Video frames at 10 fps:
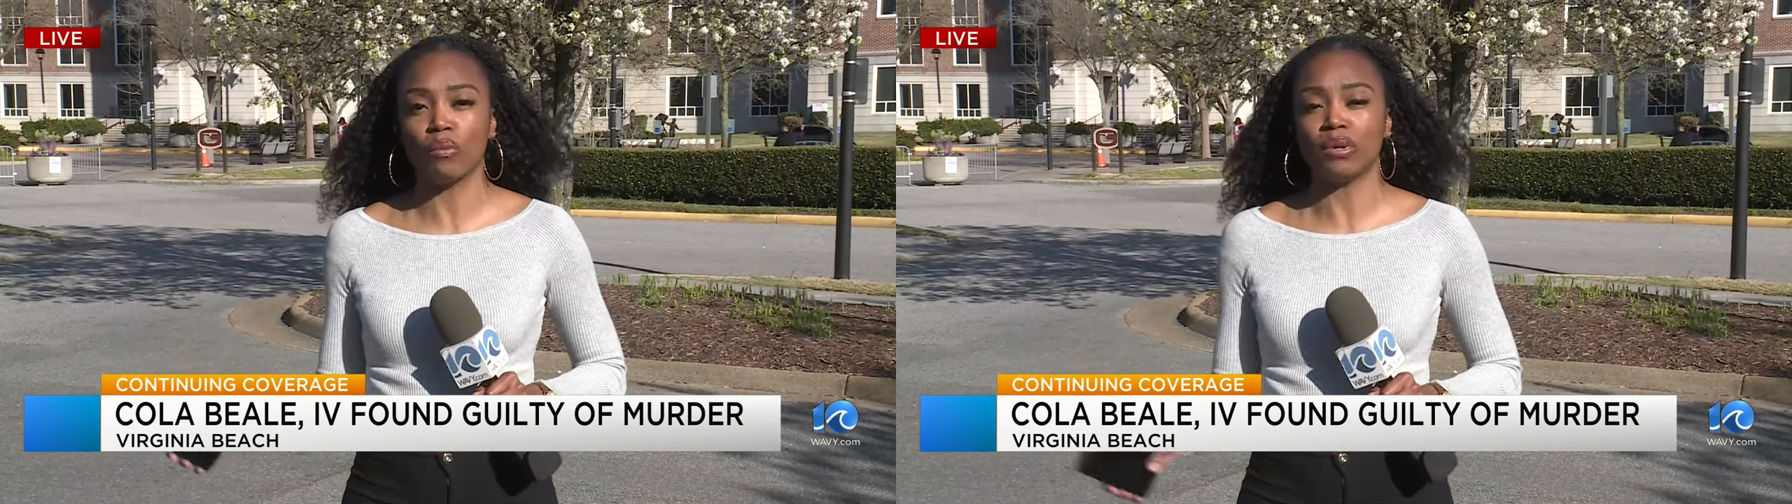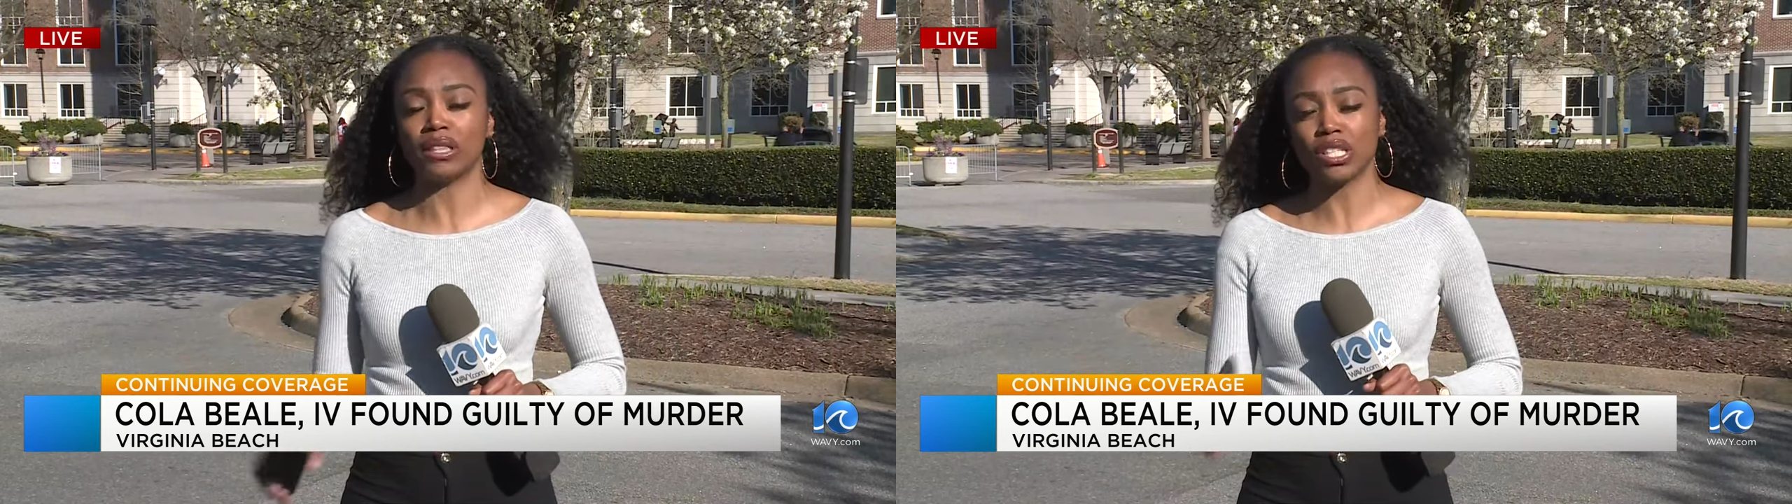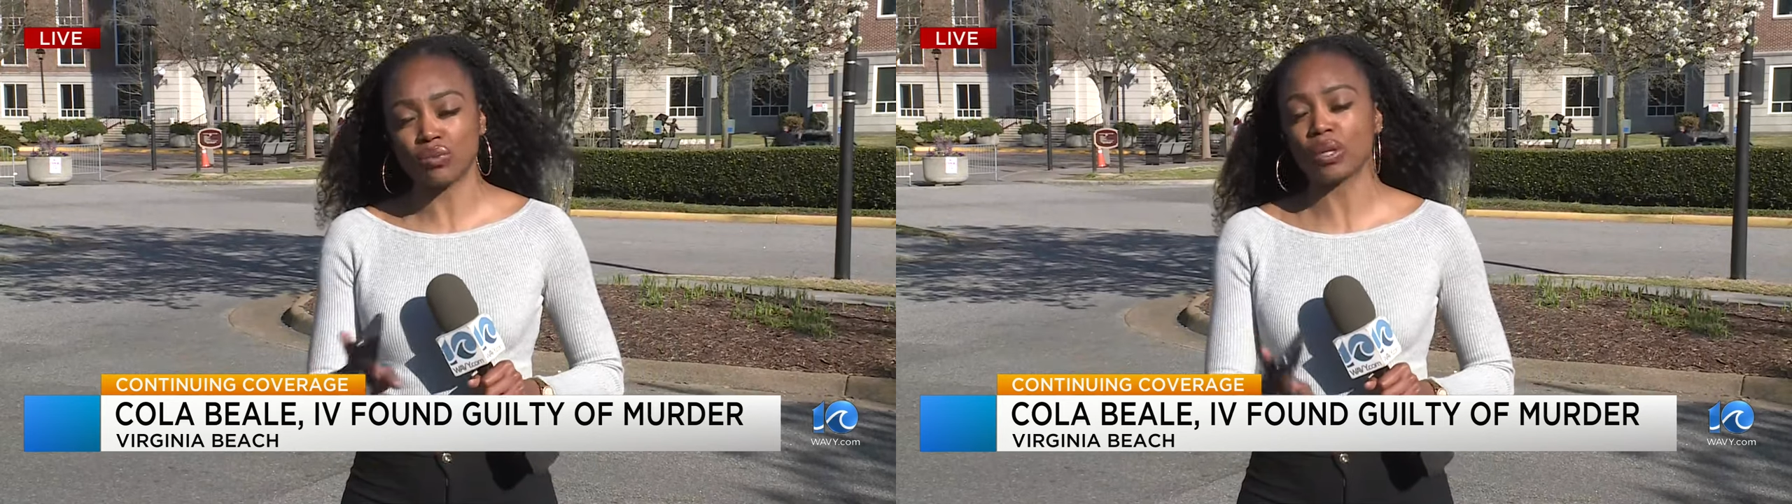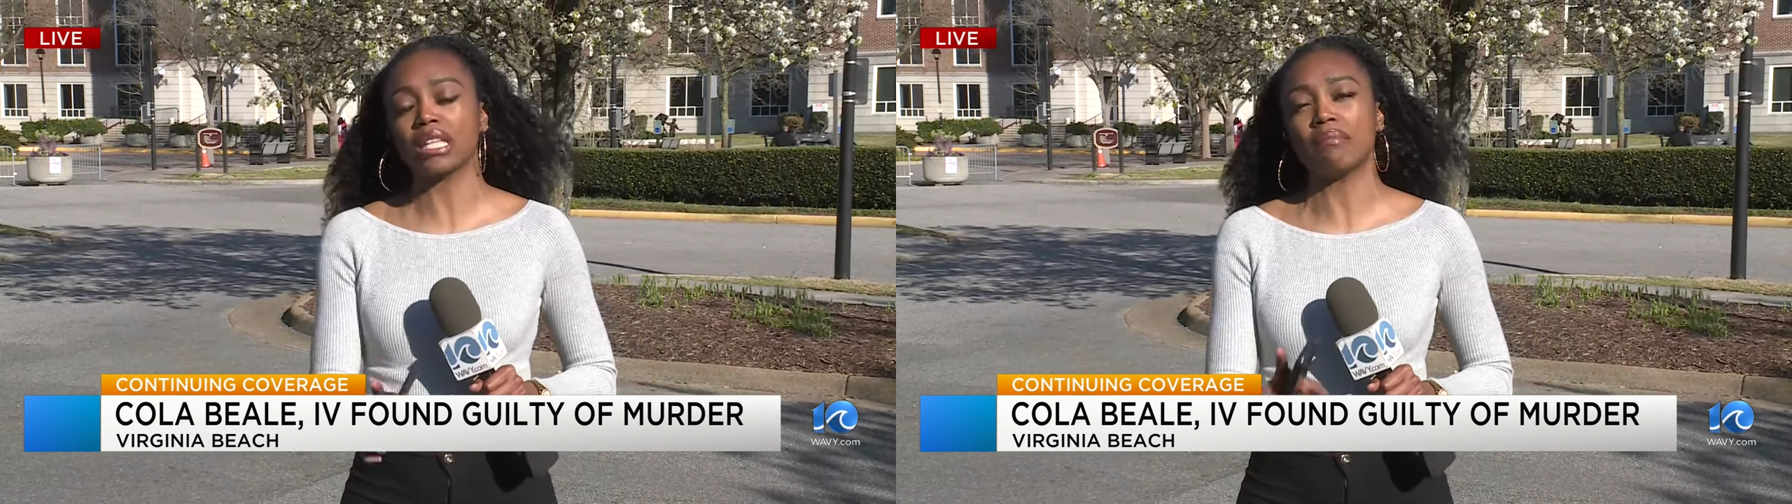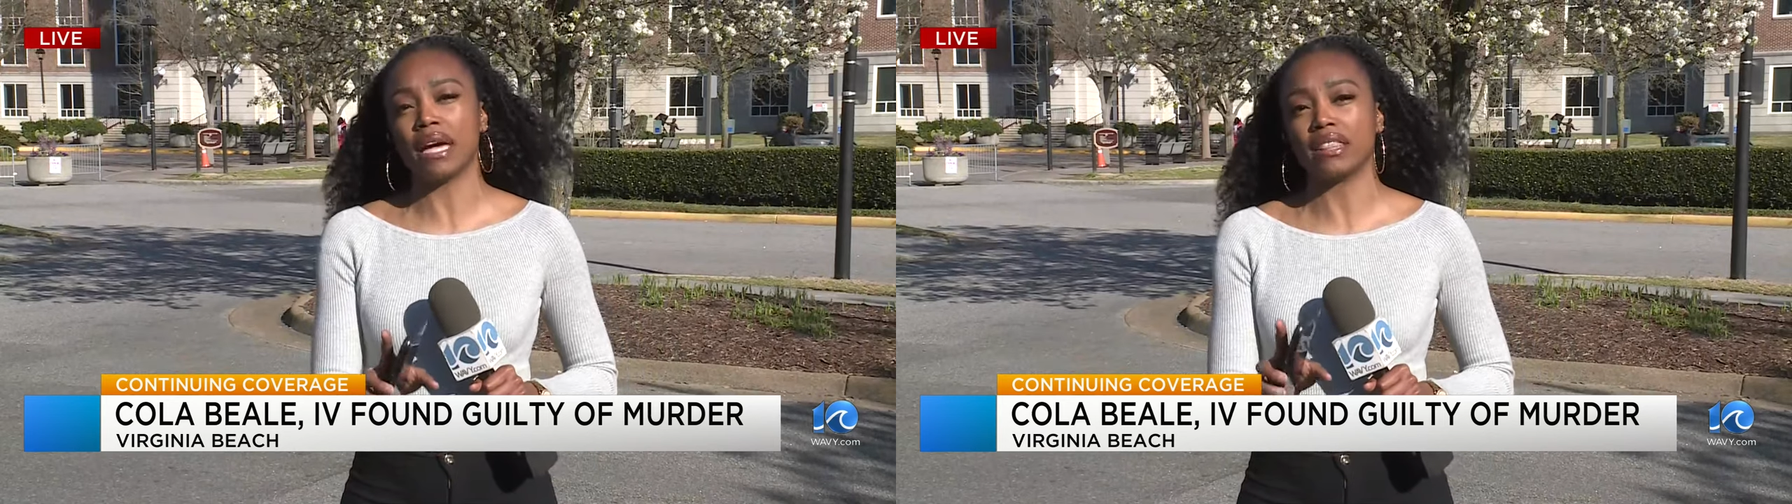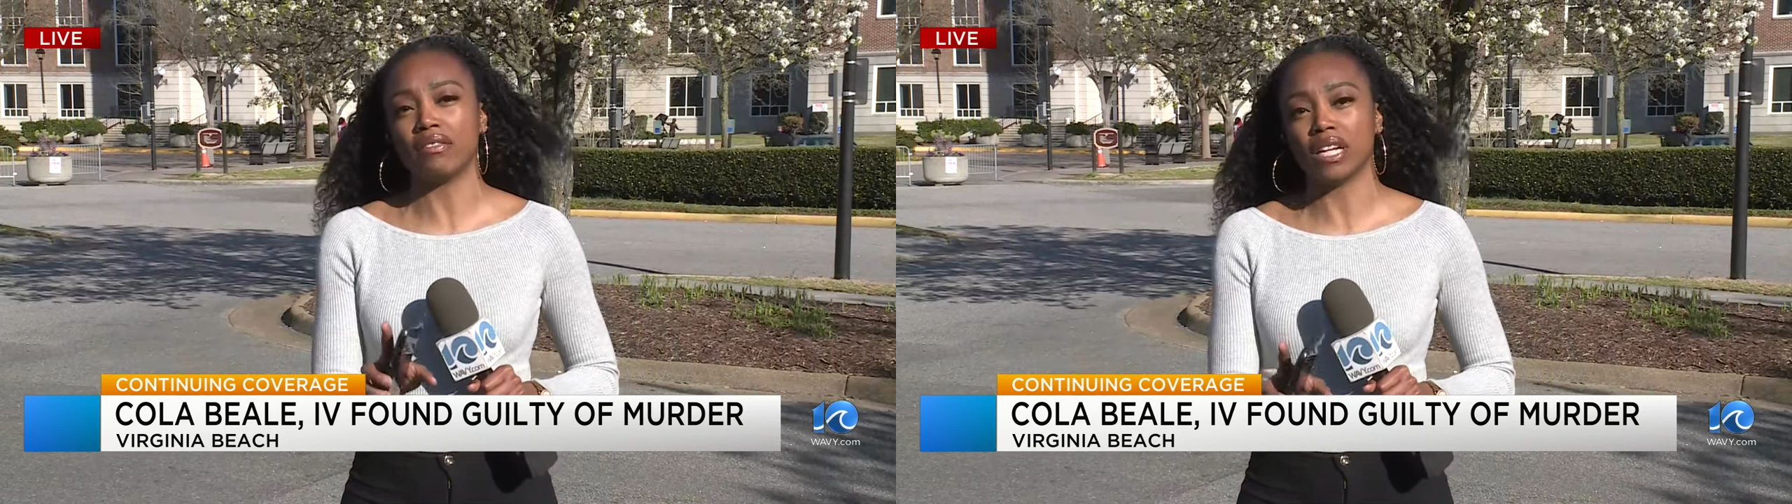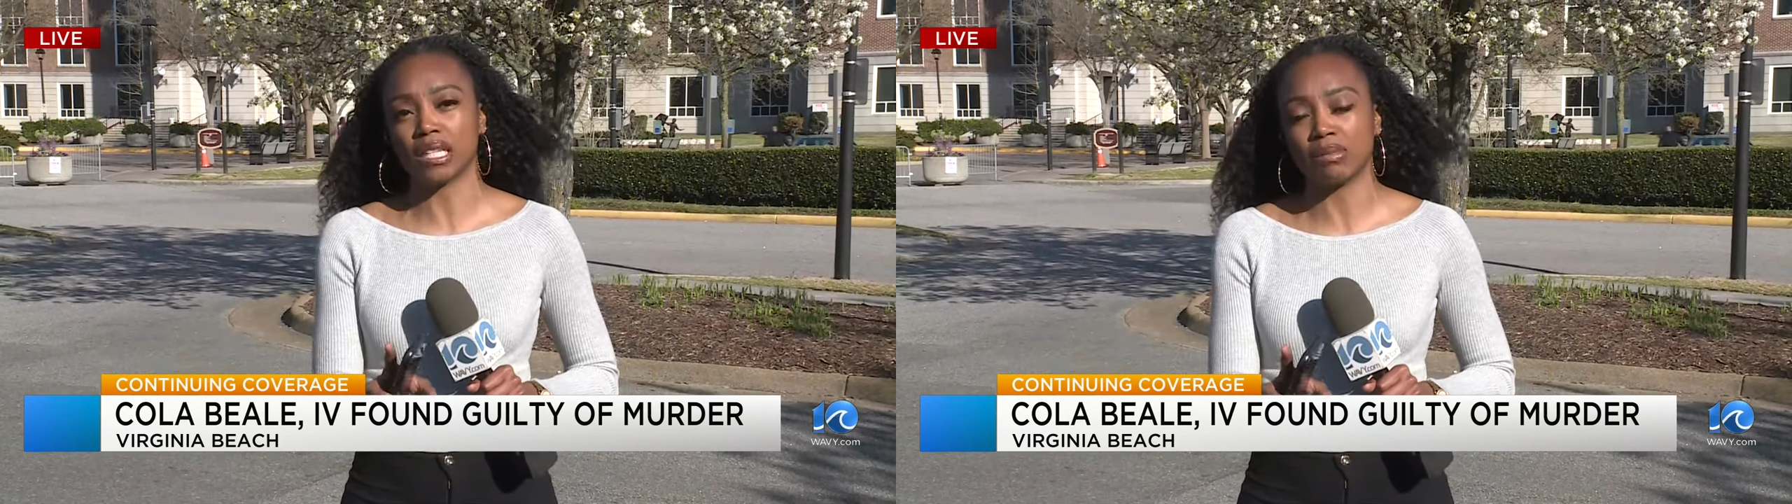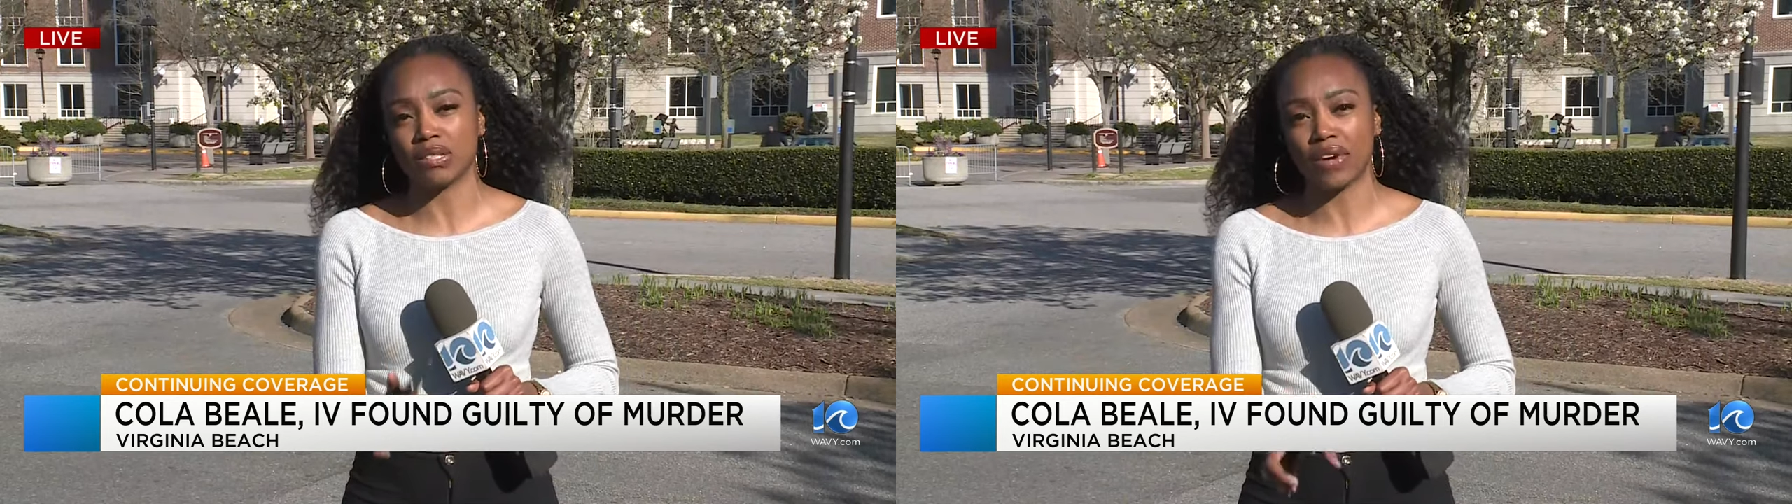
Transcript: but this really made the victims'